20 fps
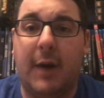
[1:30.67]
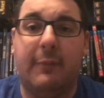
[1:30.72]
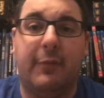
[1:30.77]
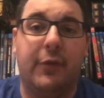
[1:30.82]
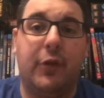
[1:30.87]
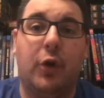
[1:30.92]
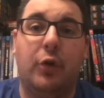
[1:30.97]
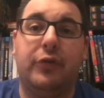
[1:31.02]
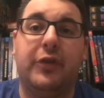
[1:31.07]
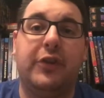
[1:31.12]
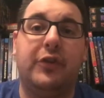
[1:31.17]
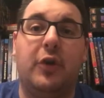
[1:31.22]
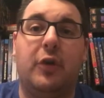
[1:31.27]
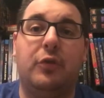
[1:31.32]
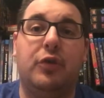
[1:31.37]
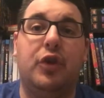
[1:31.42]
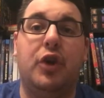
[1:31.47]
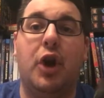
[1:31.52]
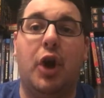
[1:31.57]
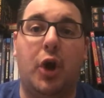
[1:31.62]
For those that
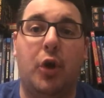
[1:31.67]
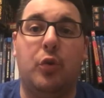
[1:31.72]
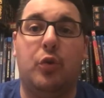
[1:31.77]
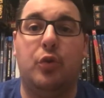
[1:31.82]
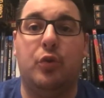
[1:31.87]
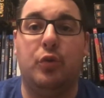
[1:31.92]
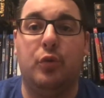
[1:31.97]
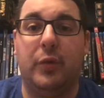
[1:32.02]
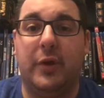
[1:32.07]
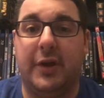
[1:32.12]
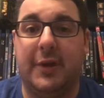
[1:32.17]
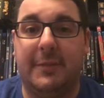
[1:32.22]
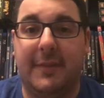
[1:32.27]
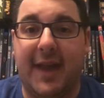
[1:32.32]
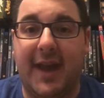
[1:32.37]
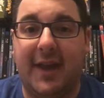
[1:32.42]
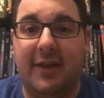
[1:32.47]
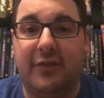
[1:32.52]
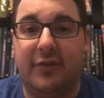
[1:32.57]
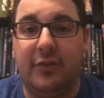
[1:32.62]
don't know who William
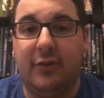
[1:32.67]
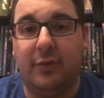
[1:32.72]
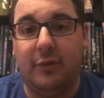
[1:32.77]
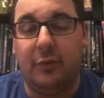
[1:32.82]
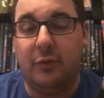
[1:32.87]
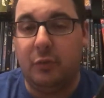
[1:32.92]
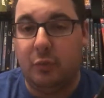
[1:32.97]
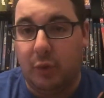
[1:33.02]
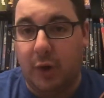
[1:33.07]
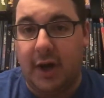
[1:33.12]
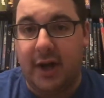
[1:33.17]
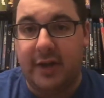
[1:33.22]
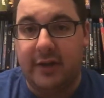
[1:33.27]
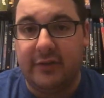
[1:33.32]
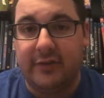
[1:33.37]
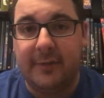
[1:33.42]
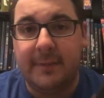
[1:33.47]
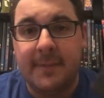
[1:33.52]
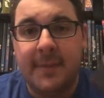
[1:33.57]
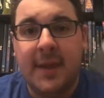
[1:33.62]
Castle
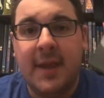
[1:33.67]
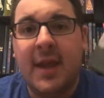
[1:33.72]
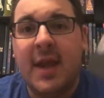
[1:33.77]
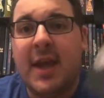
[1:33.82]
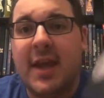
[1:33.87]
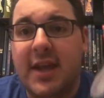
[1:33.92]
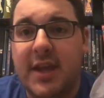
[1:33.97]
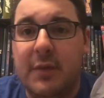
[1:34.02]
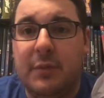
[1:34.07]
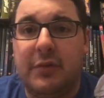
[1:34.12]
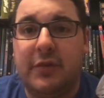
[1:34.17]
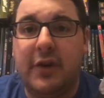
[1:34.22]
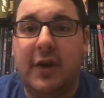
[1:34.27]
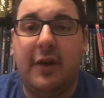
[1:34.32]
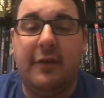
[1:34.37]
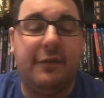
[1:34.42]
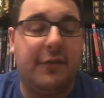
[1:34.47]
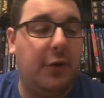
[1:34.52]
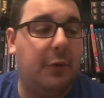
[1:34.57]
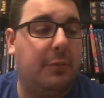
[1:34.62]
was, he was
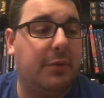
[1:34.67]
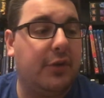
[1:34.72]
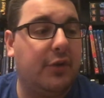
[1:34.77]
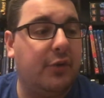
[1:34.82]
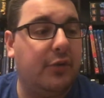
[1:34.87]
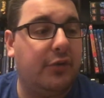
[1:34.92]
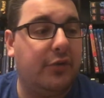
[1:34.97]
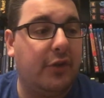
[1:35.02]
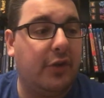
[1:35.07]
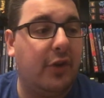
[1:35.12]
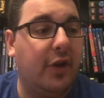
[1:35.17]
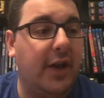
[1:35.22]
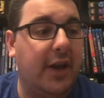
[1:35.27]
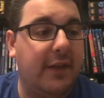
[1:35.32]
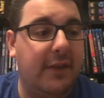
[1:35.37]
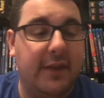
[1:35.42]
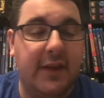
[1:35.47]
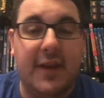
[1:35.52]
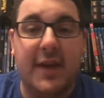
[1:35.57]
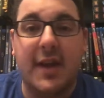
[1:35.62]
a film producer
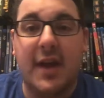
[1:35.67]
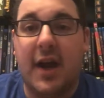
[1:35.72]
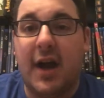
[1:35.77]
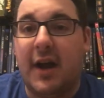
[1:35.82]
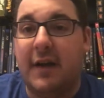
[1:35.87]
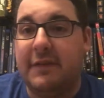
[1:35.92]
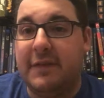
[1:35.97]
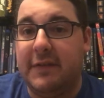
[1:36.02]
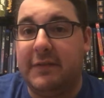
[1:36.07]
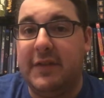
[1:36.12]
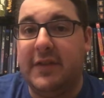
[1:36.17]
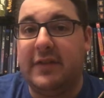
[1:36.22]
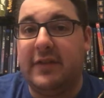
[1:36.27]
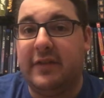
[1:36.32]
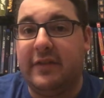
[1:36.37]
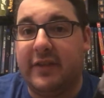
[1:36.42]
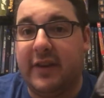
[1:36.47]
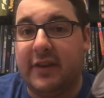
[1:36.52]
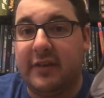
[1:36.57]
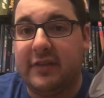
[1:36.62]
in the 50s
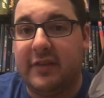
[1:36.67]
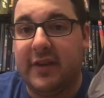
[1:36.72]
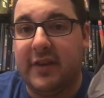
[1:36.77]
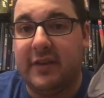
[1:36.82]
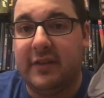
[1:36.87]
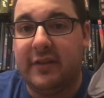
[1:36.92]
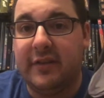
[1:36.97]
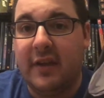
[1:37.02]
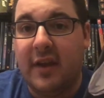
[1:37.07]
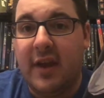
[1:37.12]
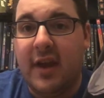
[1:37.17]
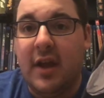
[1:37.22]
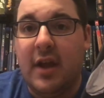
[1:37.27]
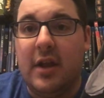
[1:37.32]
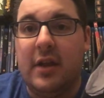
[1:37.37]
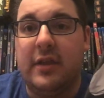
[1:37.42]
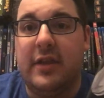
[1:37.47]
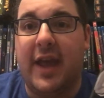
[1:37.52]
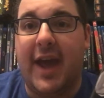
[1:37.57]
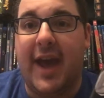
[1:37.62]
and 60s
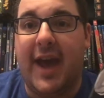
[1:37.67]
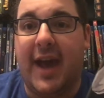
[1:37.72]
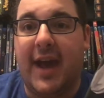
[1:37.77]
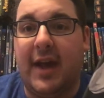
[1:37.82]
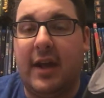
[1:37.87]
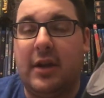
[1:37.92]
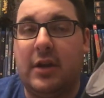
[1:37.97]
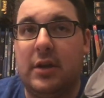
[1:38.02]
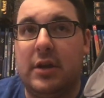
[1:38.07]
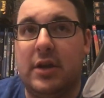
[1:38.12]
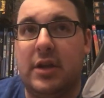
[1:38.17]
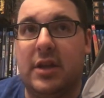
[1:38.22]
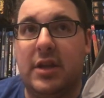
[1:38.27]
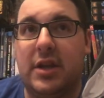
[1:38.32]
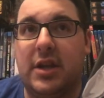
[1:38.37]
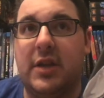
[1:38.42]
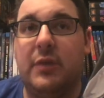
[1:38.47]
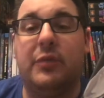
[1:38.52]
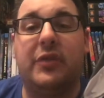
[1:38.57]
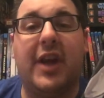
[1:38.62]
that
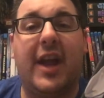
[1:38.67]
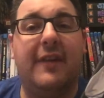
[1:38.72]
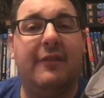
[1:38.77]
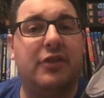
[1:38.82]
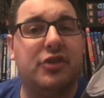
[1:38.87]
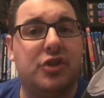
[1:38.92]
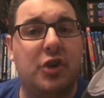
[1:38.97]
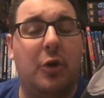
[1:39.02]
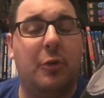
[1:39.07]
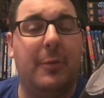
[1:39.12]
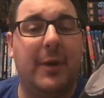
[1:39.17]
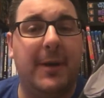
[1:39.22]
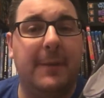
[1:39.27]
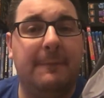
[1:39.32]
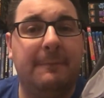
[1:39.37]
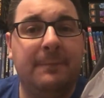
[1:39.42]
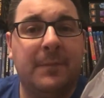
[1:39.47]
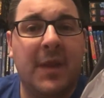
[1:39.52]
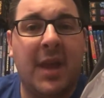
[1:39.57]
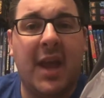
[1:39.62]
he was kind of a
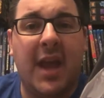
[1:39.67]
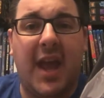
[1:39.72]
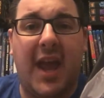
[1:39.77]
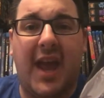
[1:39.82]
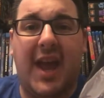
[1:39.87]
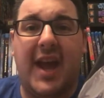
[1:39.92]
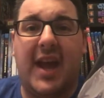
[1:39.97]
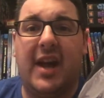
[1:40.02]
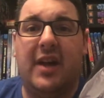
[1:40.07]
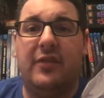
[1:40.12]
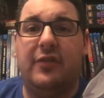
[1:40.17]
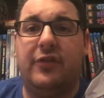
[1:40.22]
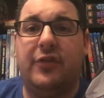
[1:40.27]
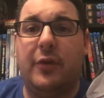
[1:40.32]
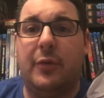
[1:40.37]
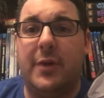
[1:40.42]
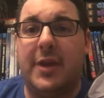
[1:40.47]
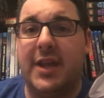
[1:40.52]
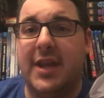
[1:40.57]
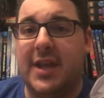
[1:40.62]
showman. And
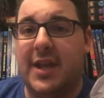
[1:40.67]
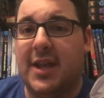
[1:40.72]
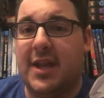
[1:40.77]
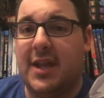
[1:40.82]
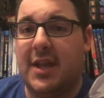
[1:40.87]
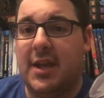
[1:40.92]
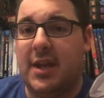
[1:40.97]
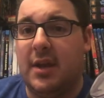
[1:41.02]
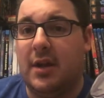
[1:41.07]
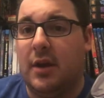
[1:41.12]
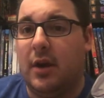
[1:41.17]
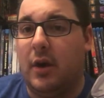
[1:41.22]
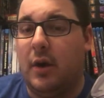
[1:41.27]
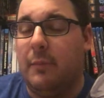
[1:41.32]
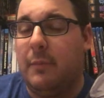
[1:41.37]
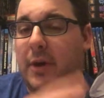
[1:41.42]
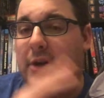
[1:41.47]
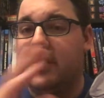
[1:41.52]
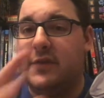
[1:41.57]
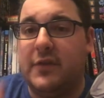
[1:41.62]
so a
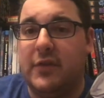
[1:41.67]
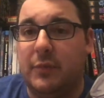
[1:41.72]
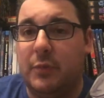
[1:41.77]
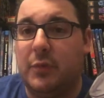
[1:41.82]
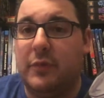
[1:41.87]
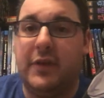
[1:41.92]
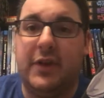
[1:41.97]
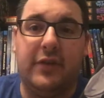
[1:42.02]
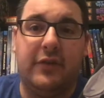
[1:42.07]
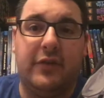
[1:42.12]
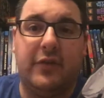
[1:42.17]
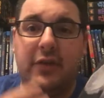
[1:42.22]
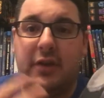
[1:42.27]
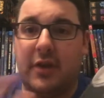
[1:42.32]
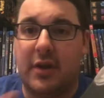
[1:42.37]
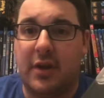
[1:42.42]
bunch of his movies,